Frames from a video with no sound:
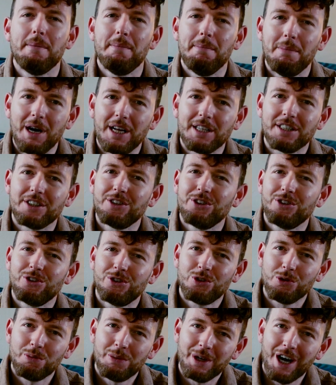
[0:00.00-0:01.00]
But
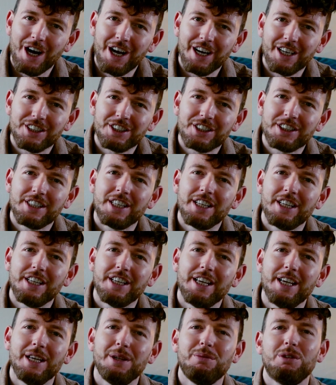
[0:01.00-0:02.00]
to be honest,
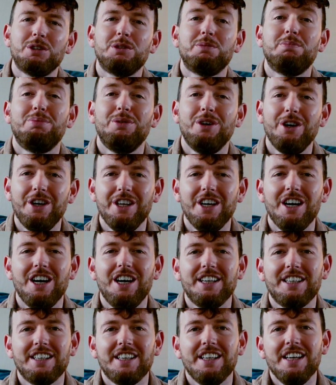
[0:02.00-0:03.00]
it was pretty
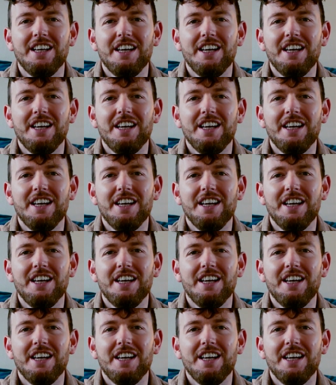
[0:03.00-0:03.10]
hard.